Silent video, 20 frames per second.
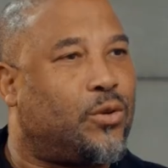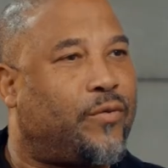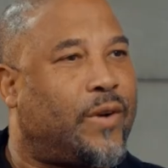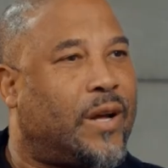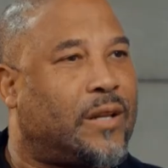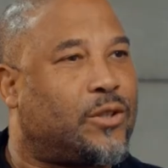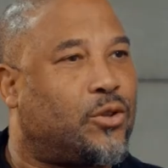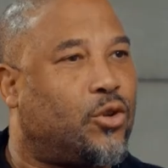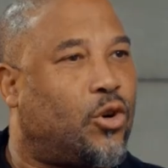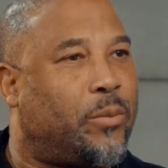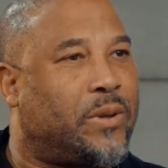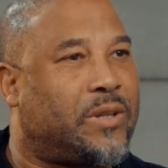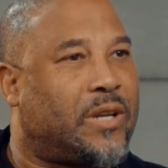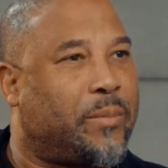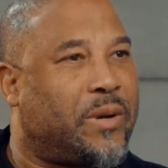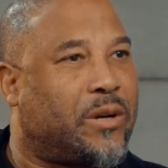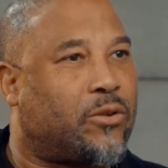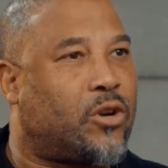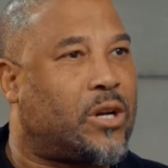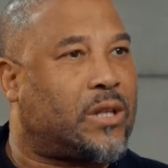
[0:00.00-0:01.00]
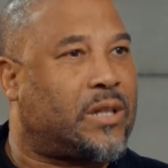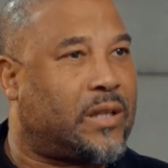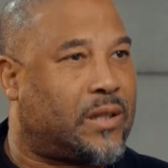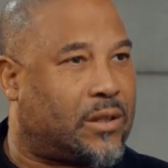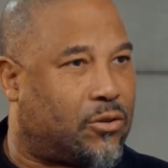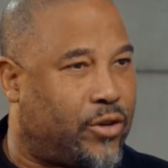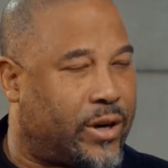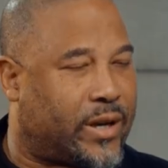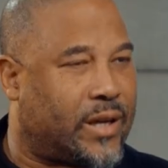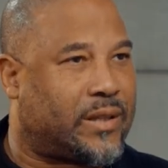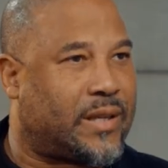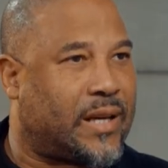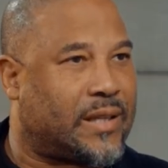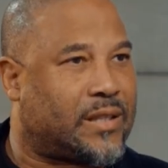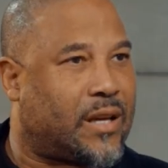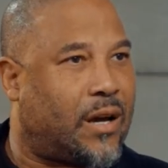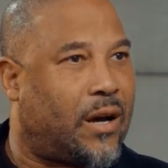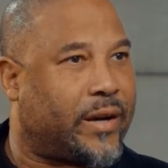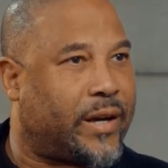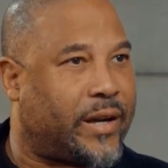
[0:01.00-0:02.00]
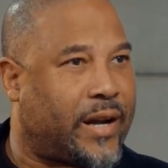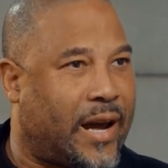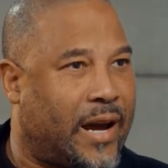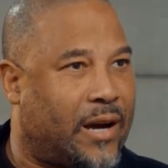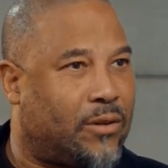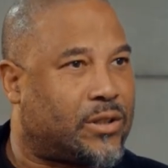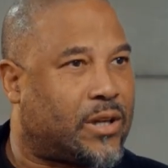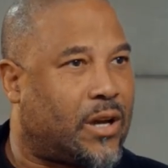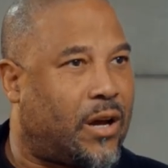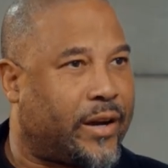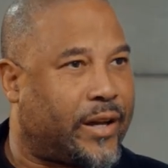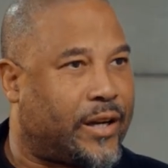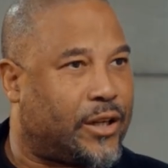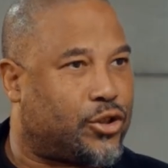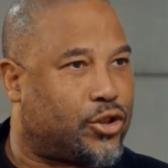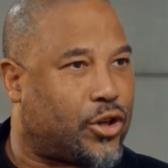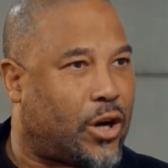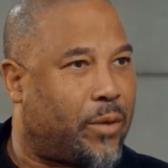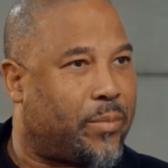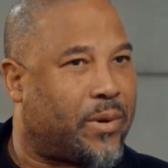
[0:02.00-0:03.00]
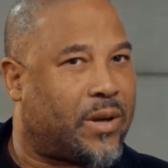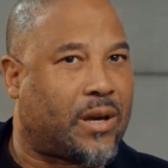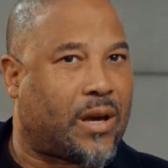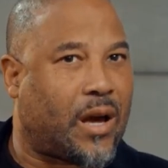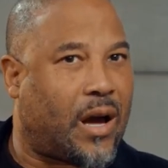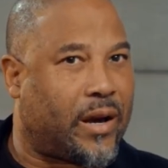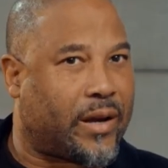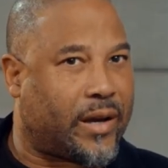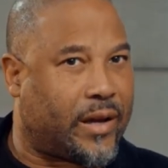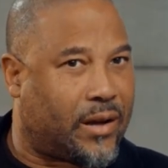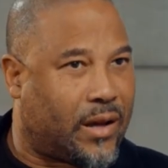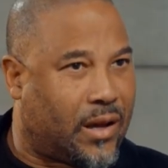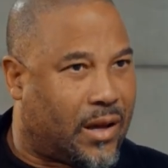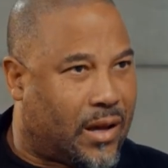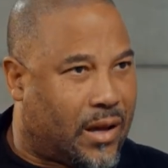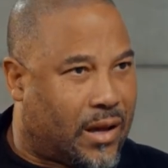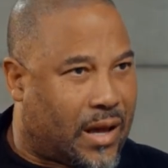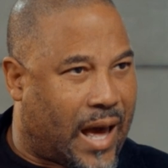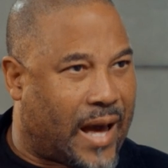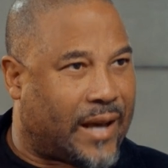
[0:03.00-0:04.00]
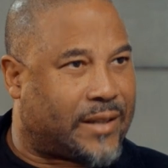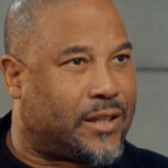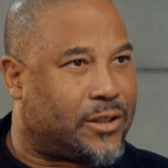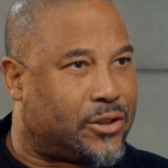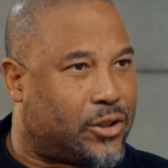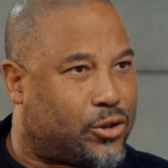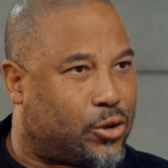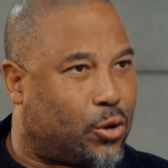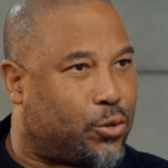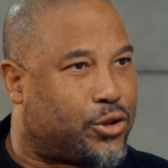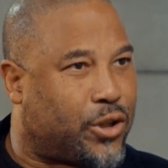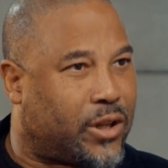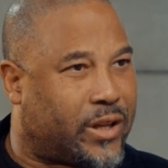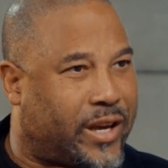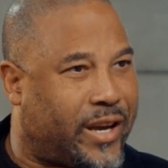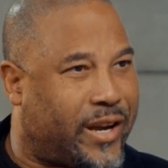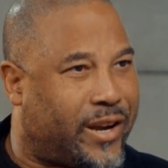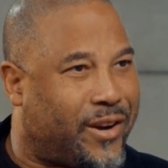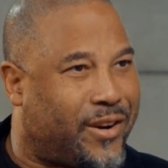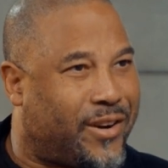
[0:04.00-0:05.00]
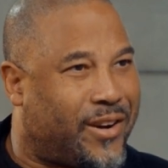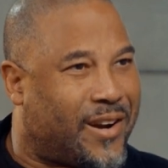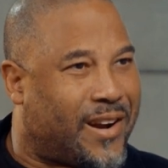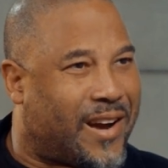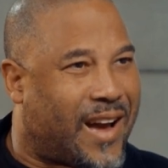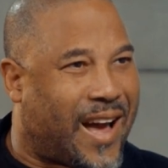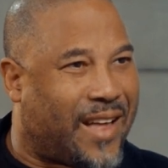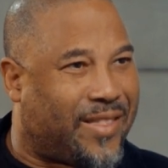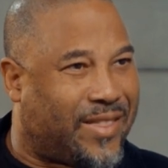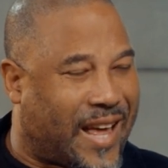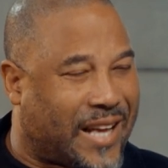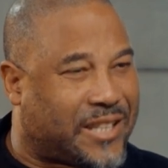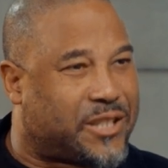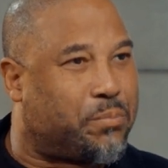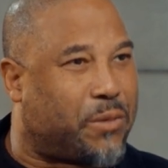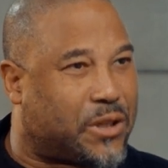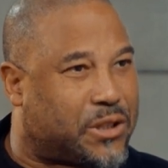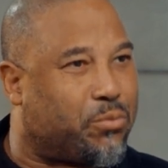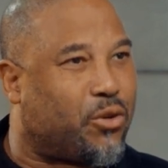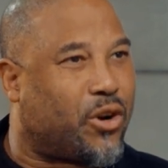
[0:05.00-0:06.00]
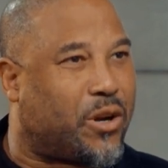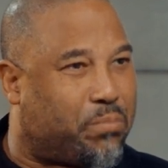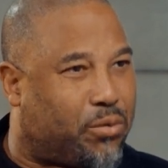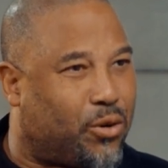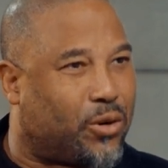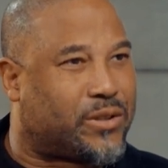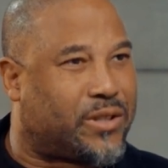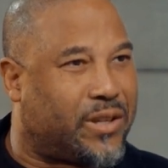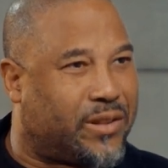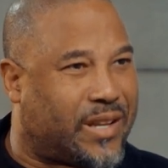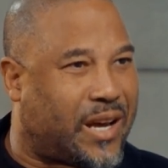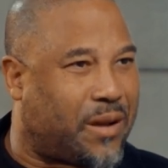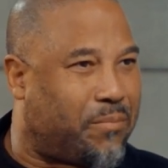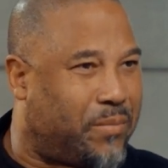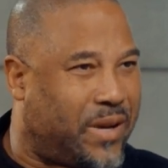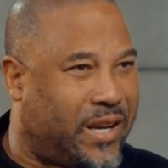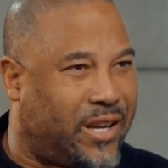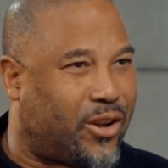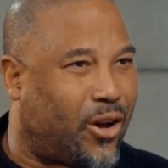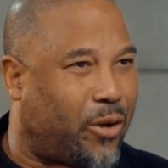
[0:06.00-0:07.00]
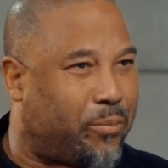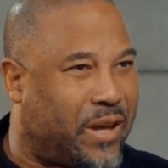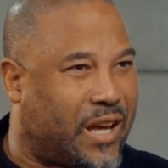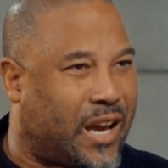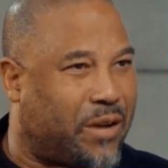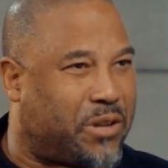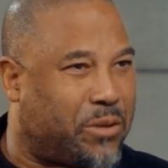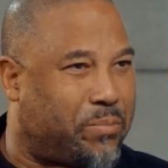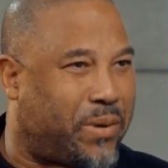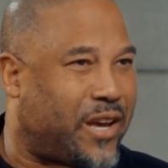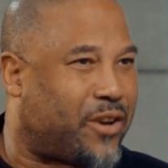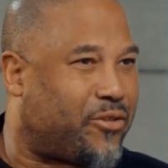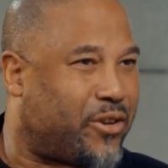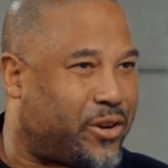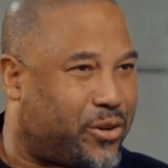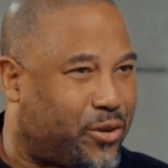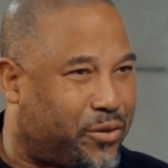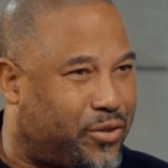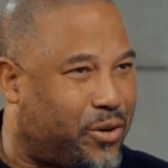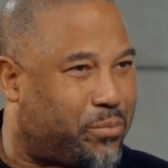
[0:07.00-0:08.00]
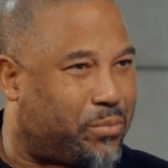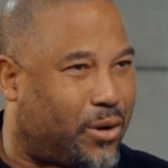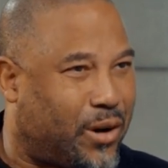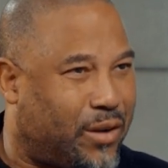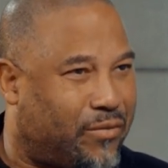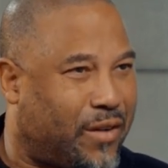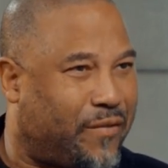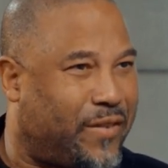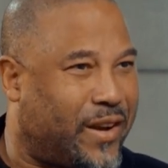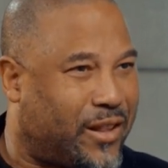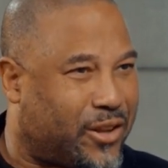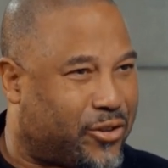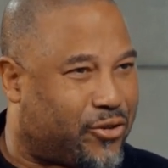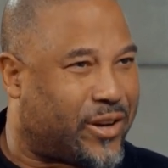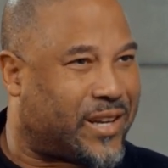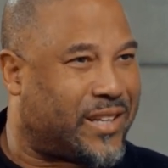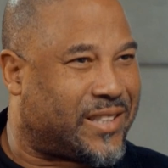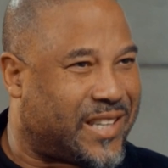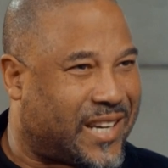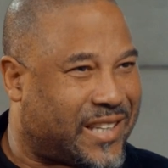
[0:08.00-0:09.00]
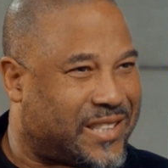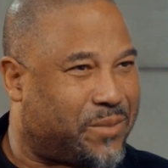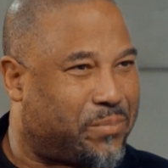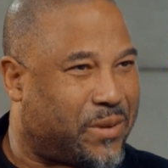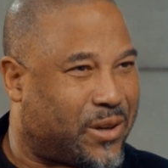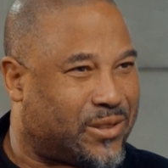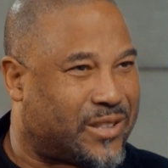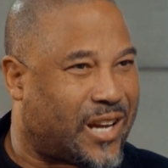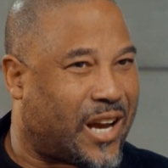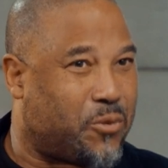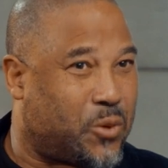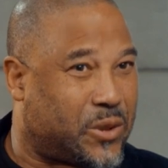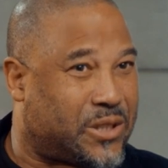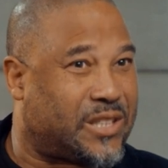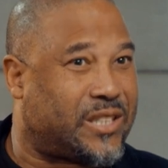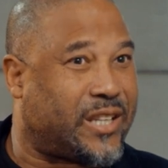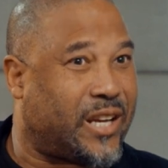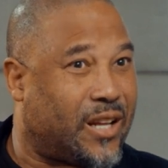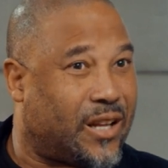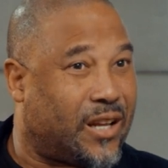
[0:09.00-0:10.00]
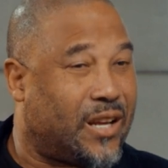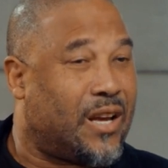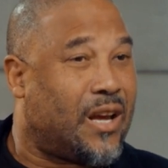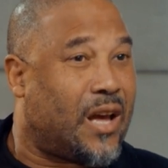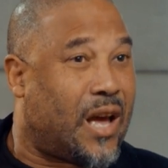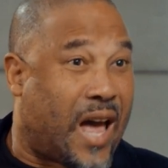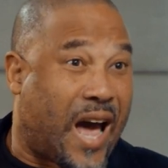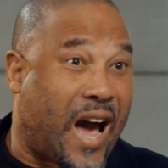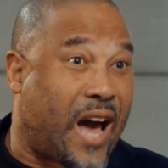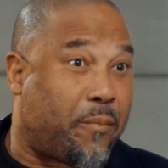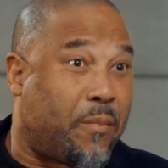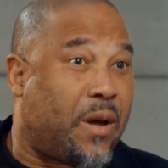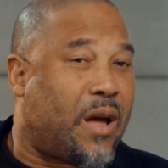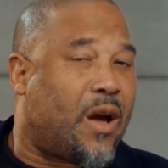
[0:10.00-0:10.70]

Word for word: who fails the Norman Tebbit cricket test can't get a house, can't get a job, can't get access to social care, and that's much more important than me not being able to play cricket or football if I fail the cricket test, because I would still... And